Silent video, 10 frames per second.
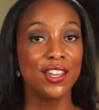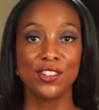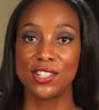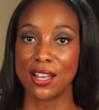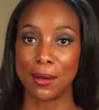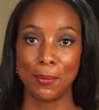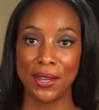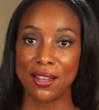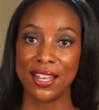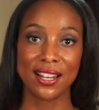You just
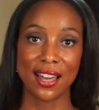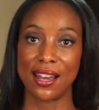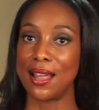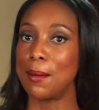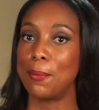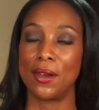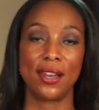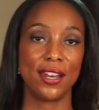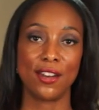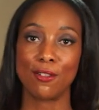unpeel it, cut it up, put it
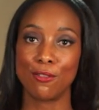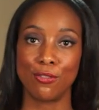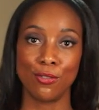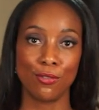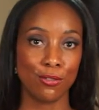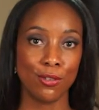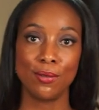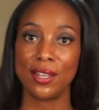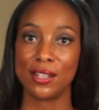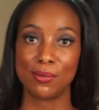in here, voop,
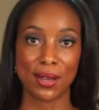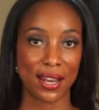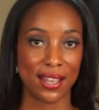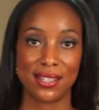voop, it's ready.